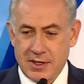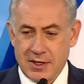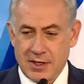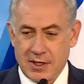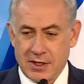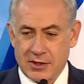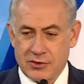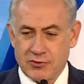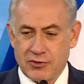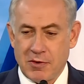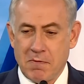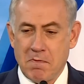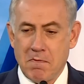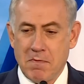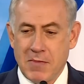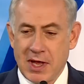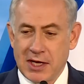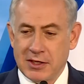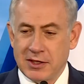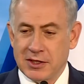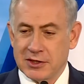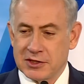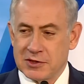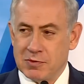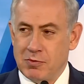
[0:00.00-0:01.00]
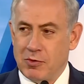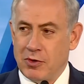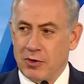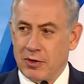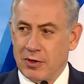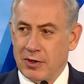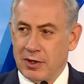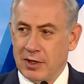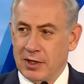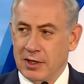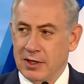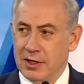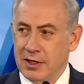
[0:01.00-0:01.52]
a tremendous
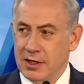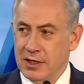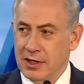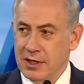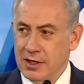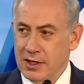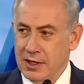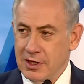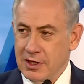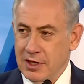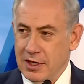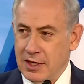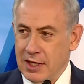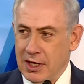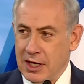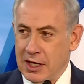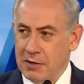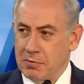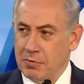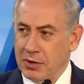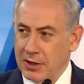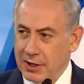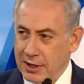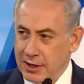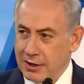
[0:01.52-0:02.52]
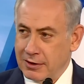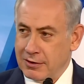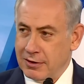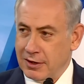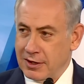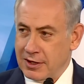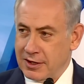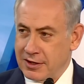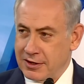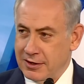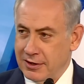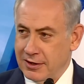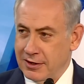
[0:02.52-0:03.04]
moral and political
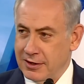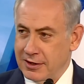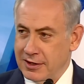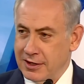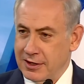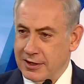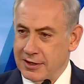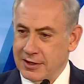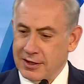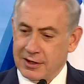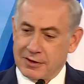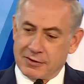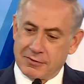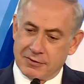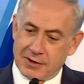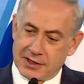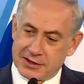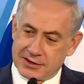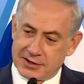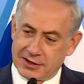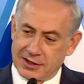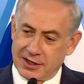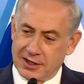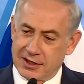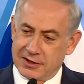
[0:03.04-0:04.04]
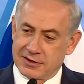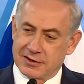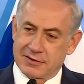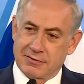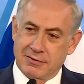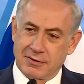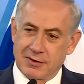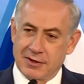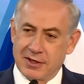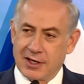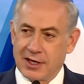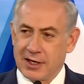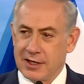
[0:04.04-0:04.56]
authority that resonates
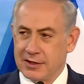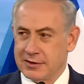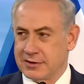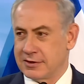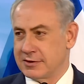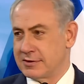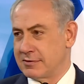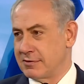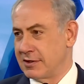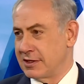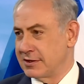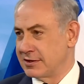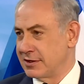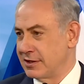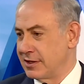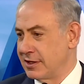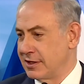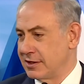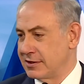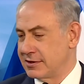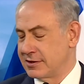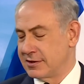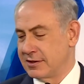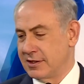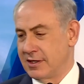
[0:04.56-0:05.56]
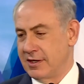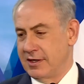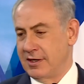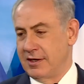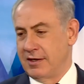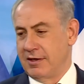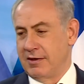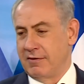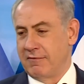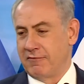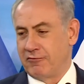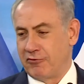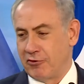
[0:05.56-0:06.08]
through the ages, resonates
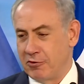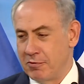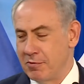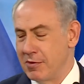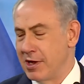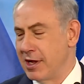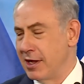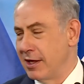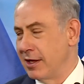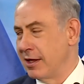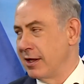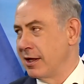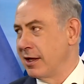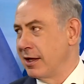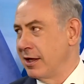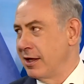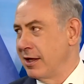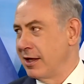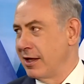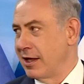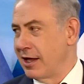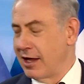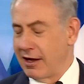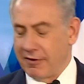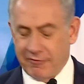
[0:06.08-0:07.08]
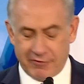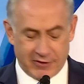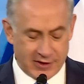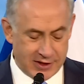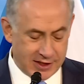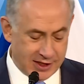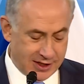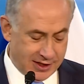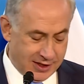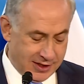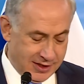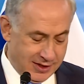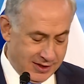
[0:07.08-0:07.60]
for me every
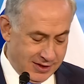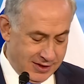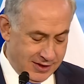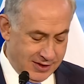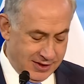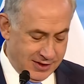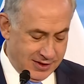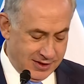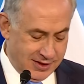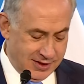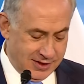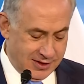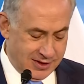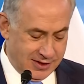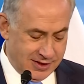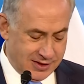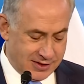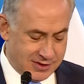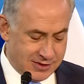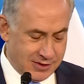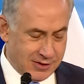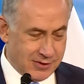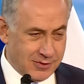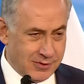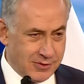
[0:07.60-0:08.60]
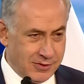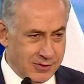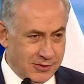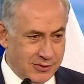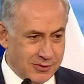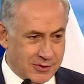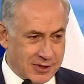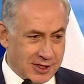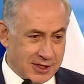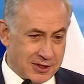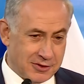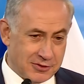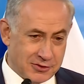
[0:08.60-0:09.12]
day. So you
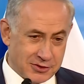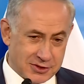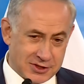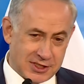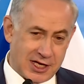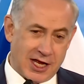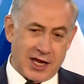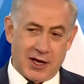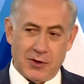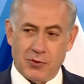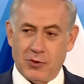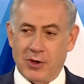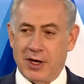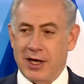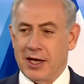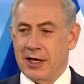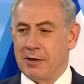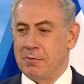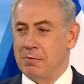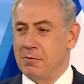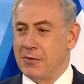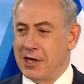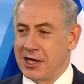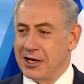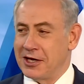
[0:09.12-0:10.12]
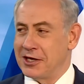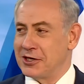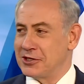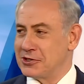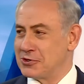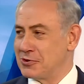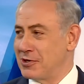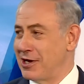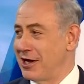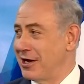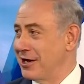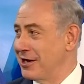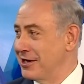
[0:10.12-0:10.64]
can understand why many
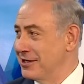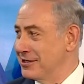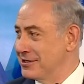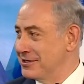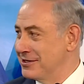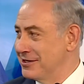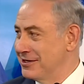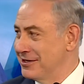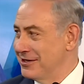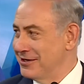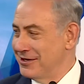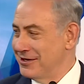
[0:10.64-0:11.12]
Israelis,